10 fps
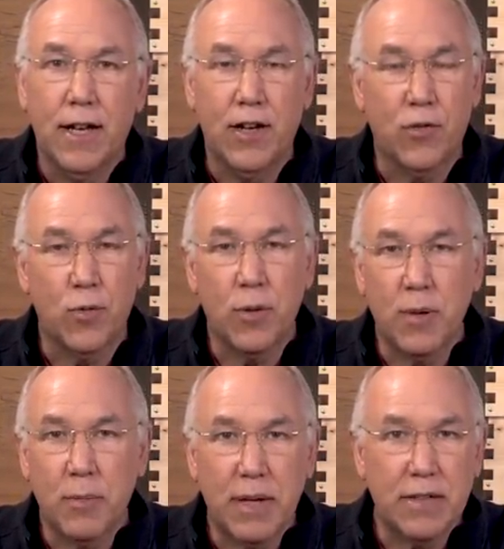And it's
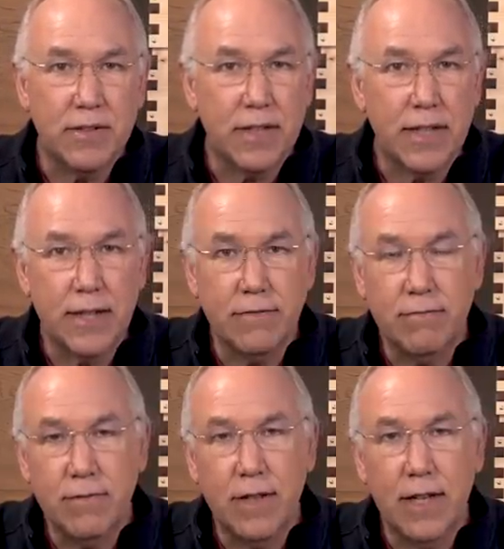warmed up outside
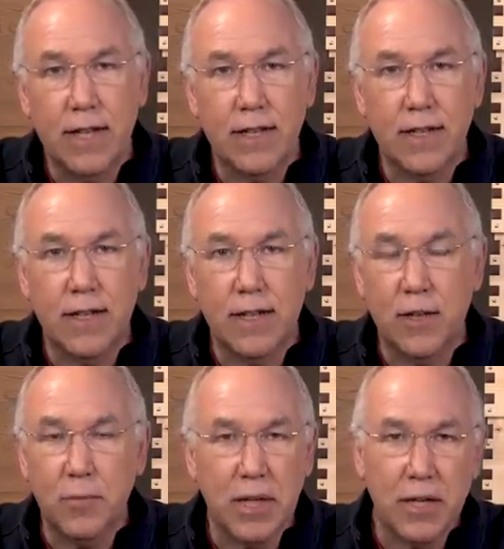and uh,
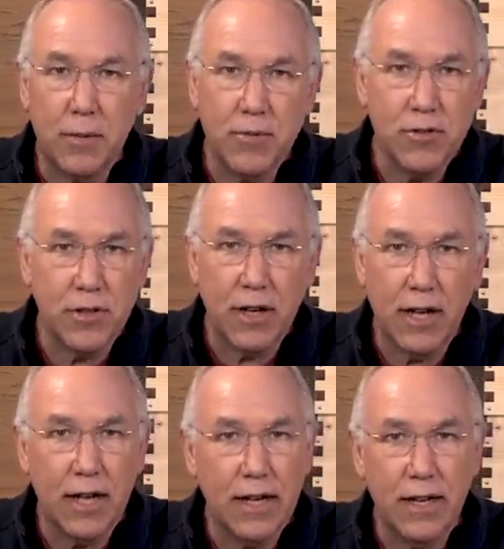the bee numbers are
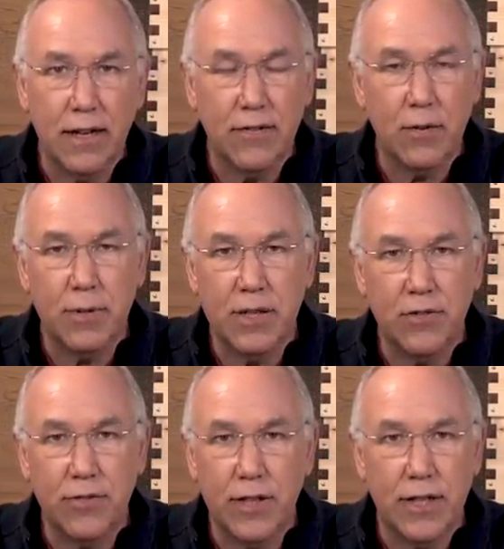high,
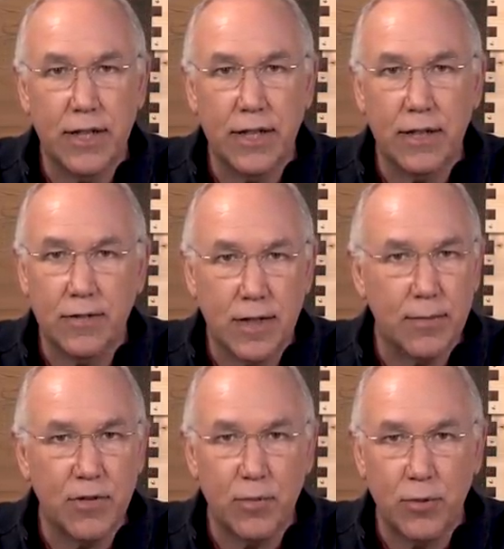everybody's flying
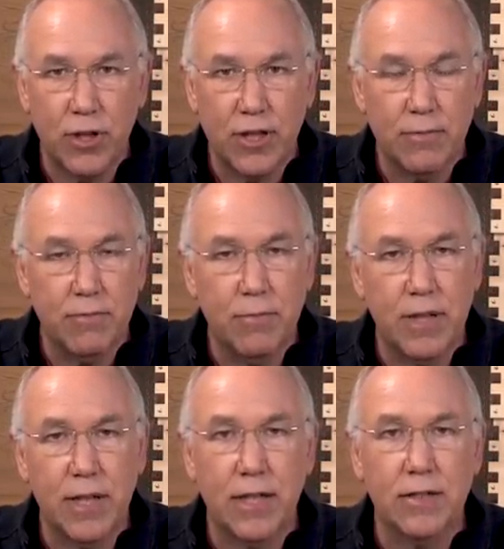except this morning
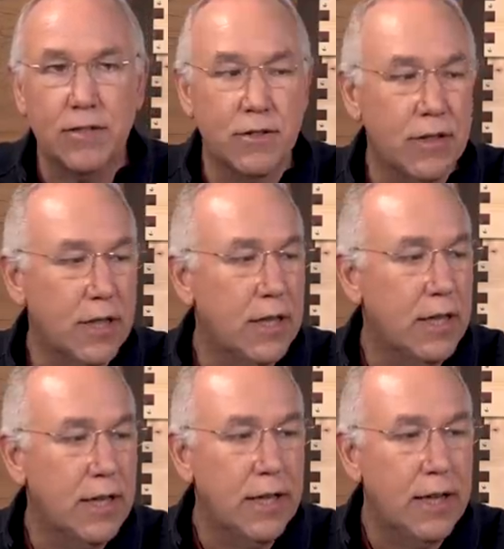because
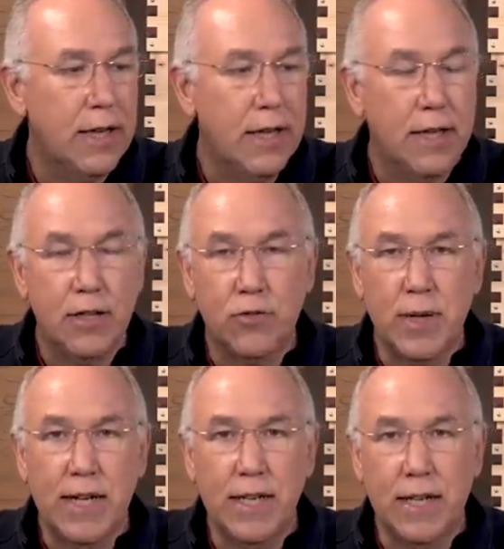it's
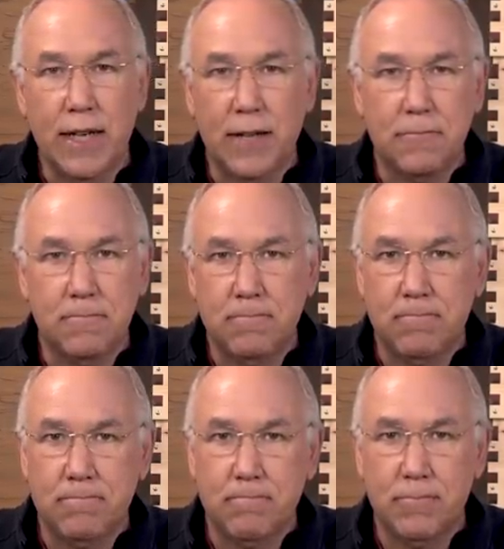raining again.
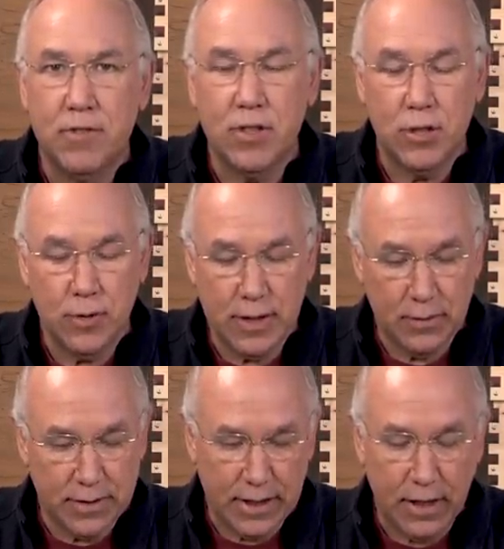So
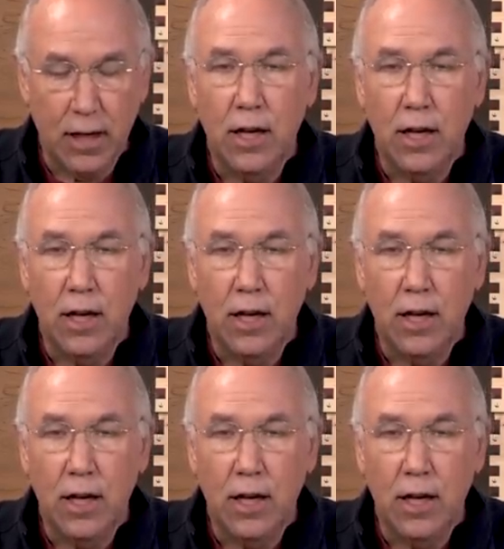anyway,